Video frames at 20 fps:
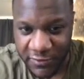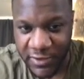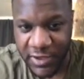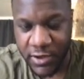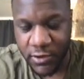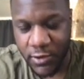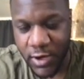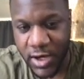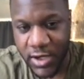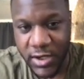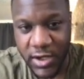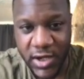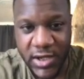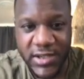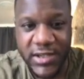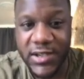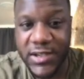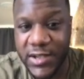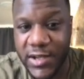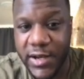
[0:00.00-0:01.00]
thing, all right,
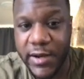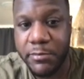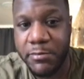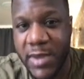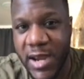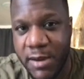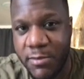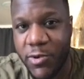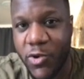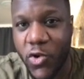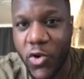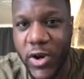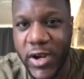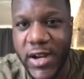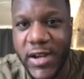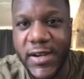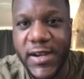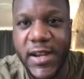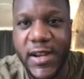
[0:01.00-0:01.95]
guys? It's still a meme coin at the